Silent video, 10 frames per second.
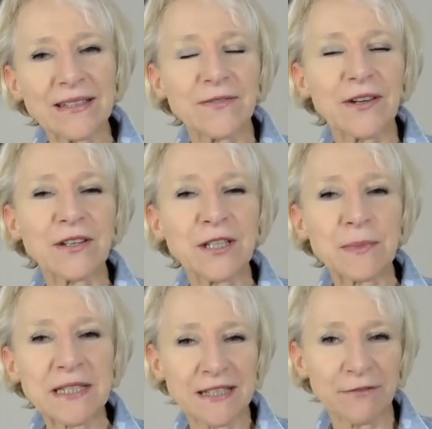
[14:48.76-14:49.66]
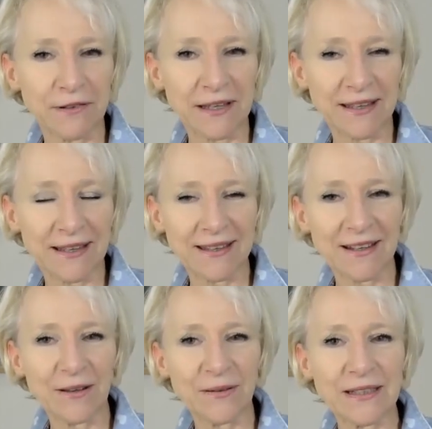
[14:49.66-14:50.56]
very specific, you
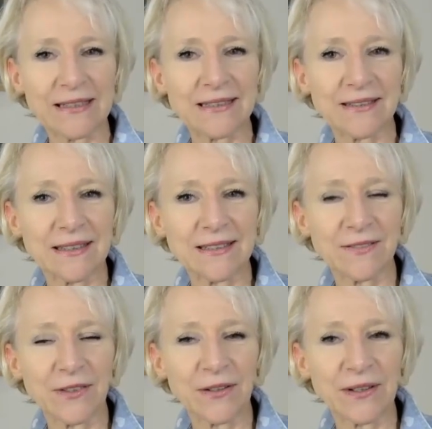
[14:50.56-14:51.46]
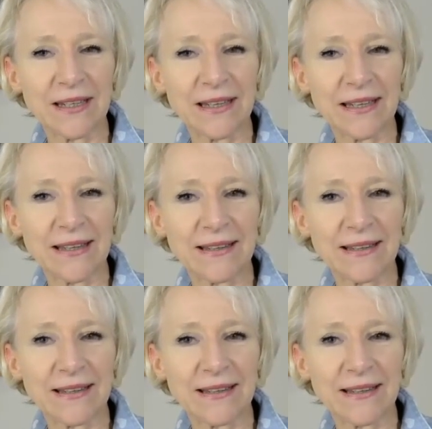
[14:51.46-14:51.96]
know, and it's very